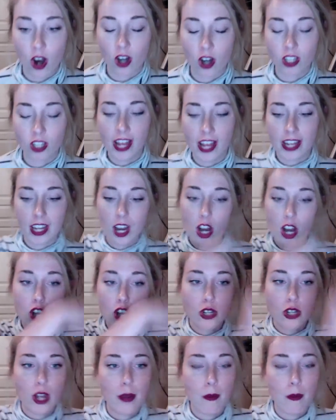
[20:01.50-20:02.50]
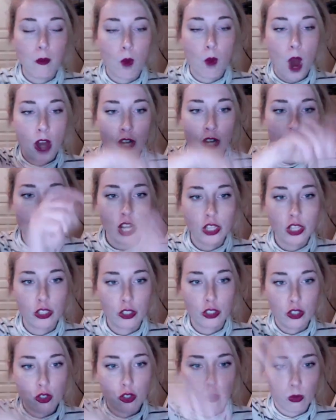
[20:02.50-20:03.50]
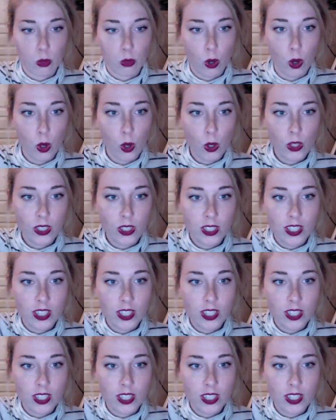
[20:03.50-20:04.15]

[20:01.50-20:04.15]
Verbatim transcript: like watercolored scrolls and